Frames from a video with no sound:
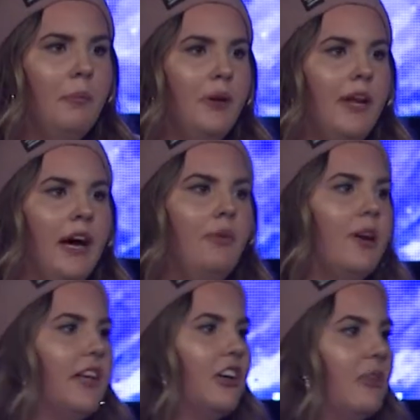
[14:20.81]
But now when
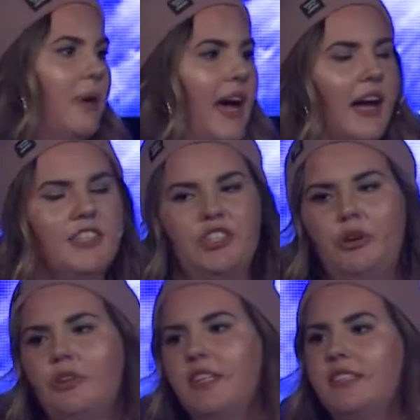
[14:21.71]
I look back, I
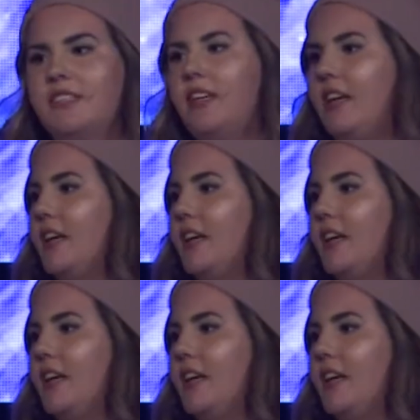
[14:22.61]
totally see it